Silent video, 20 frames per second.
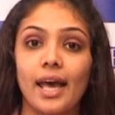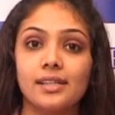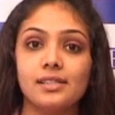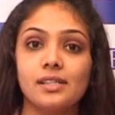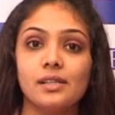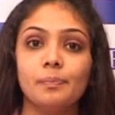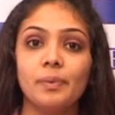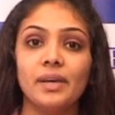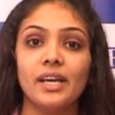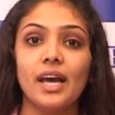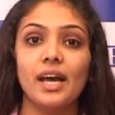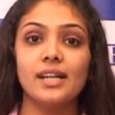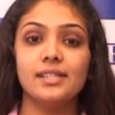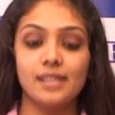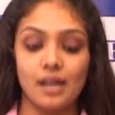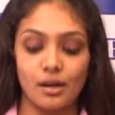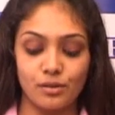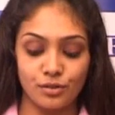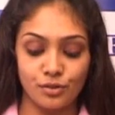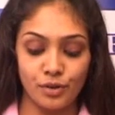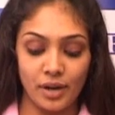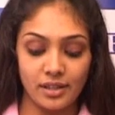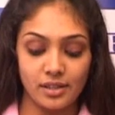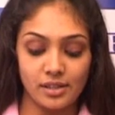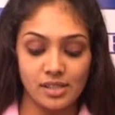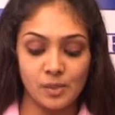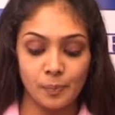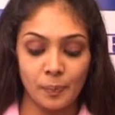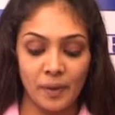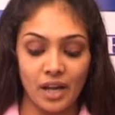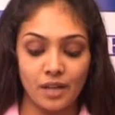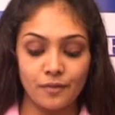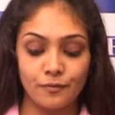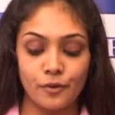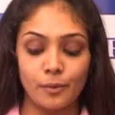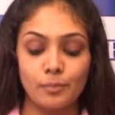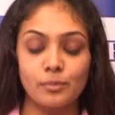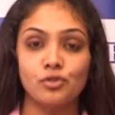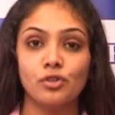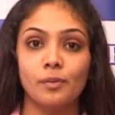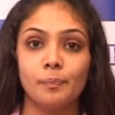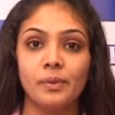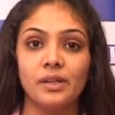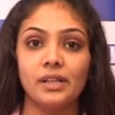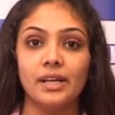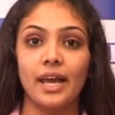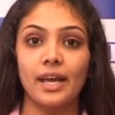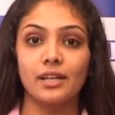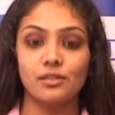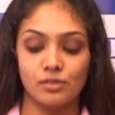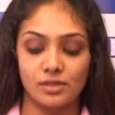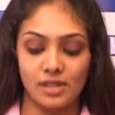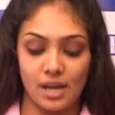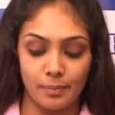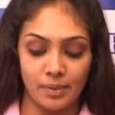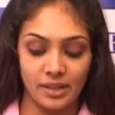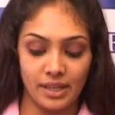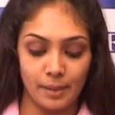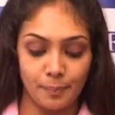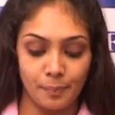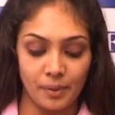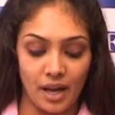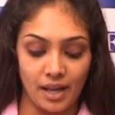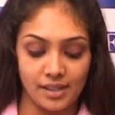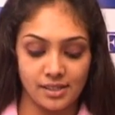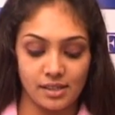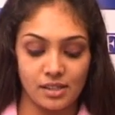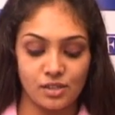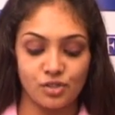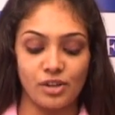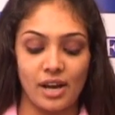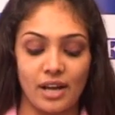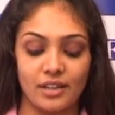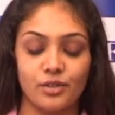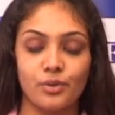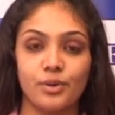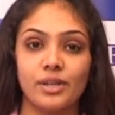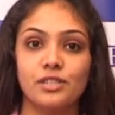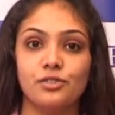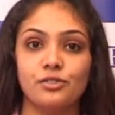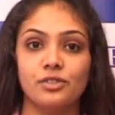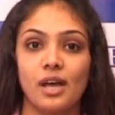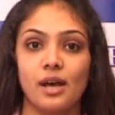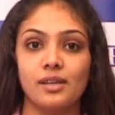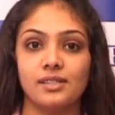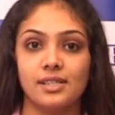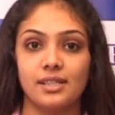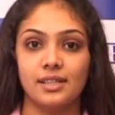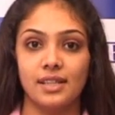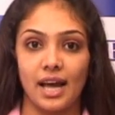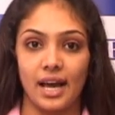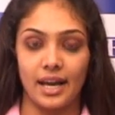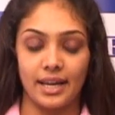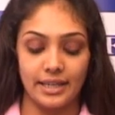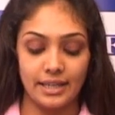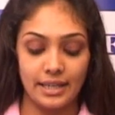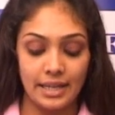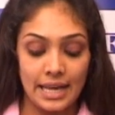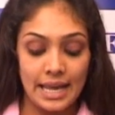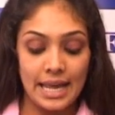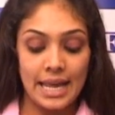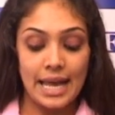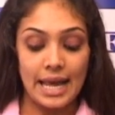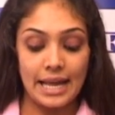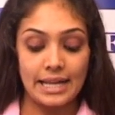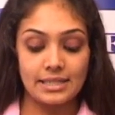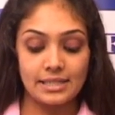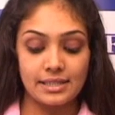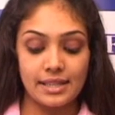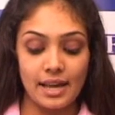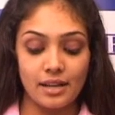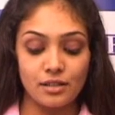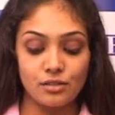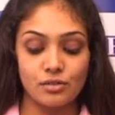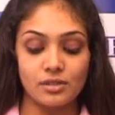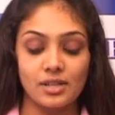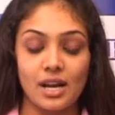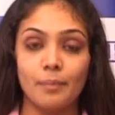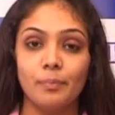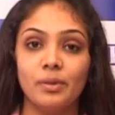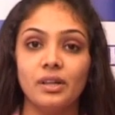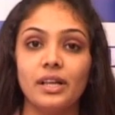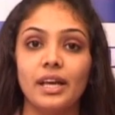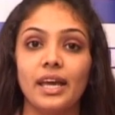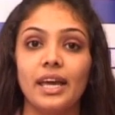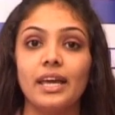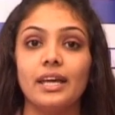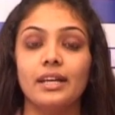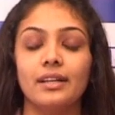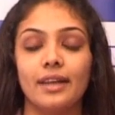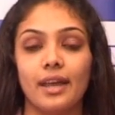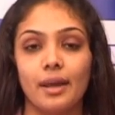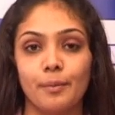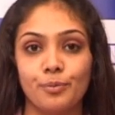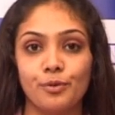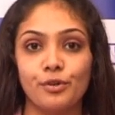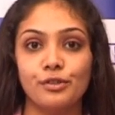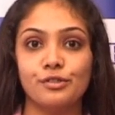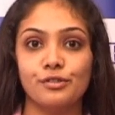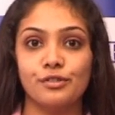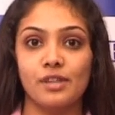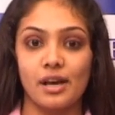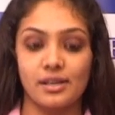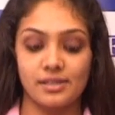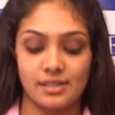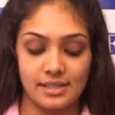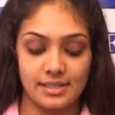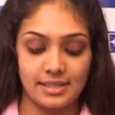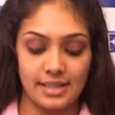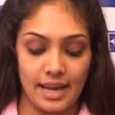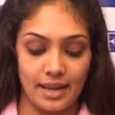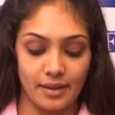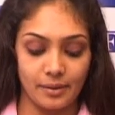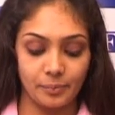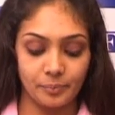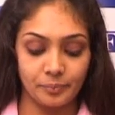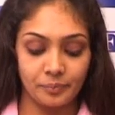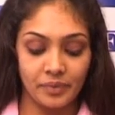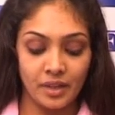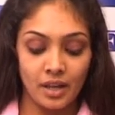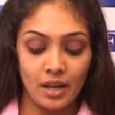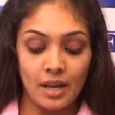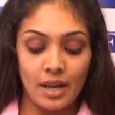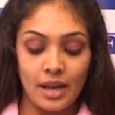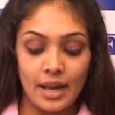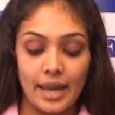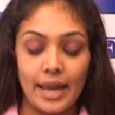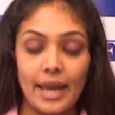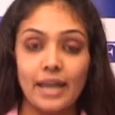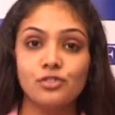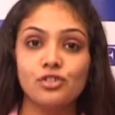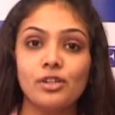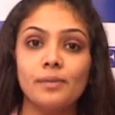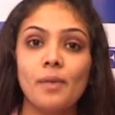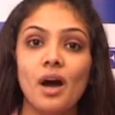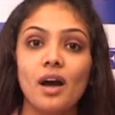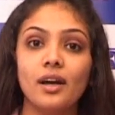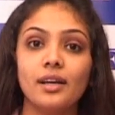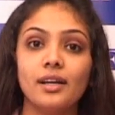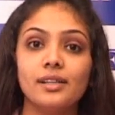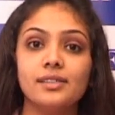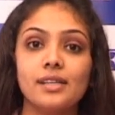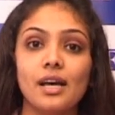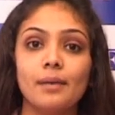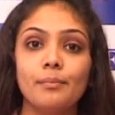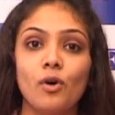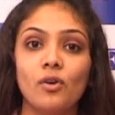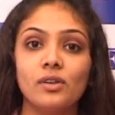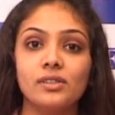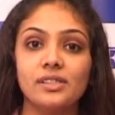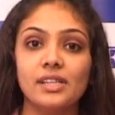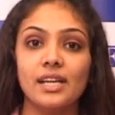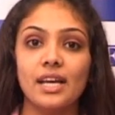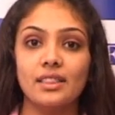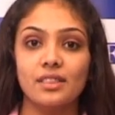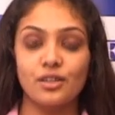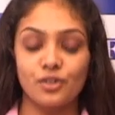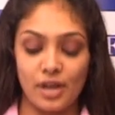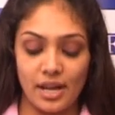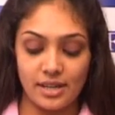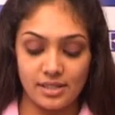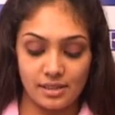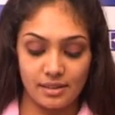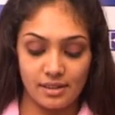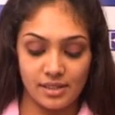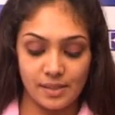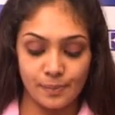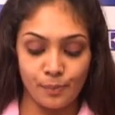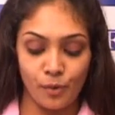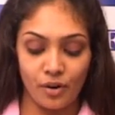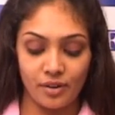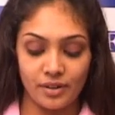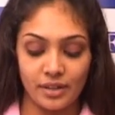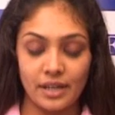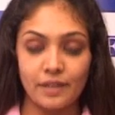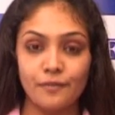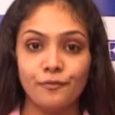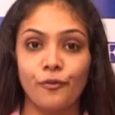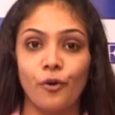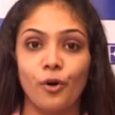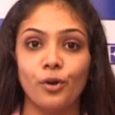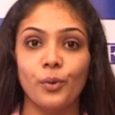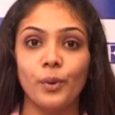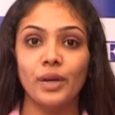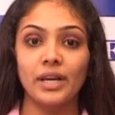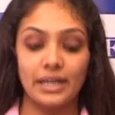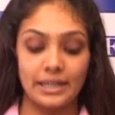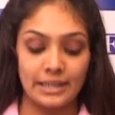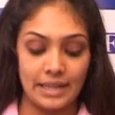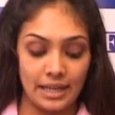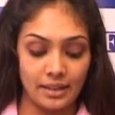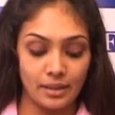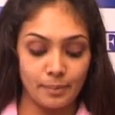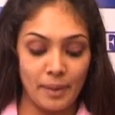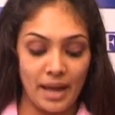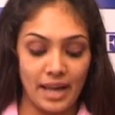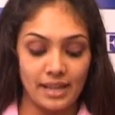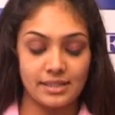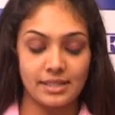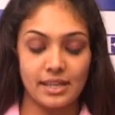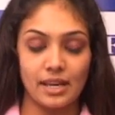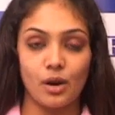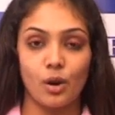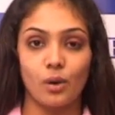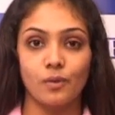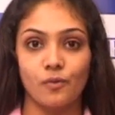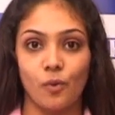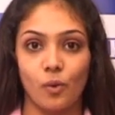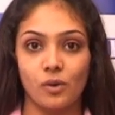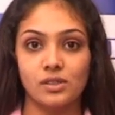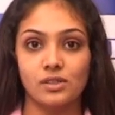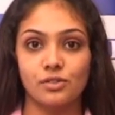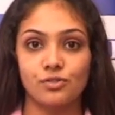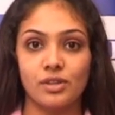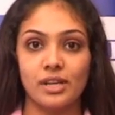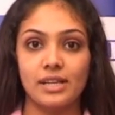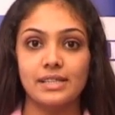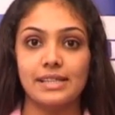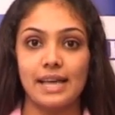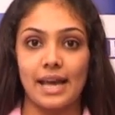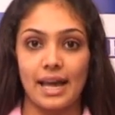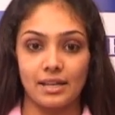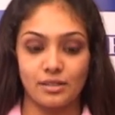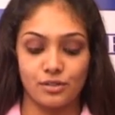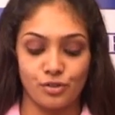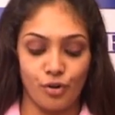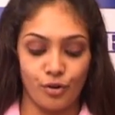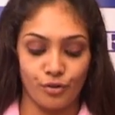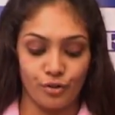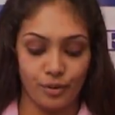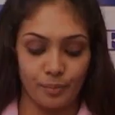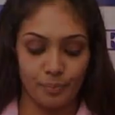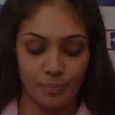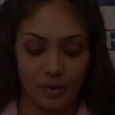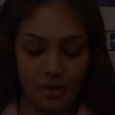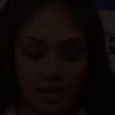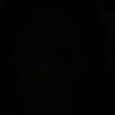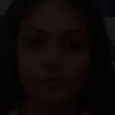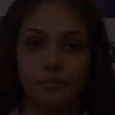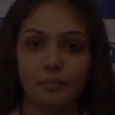S&P had downgraded Spain from AAA to AA+ in January 2009 and then to AA in April 2010. Asian markets are mostly in the red this morning following another bad day on Wall Street and Europe.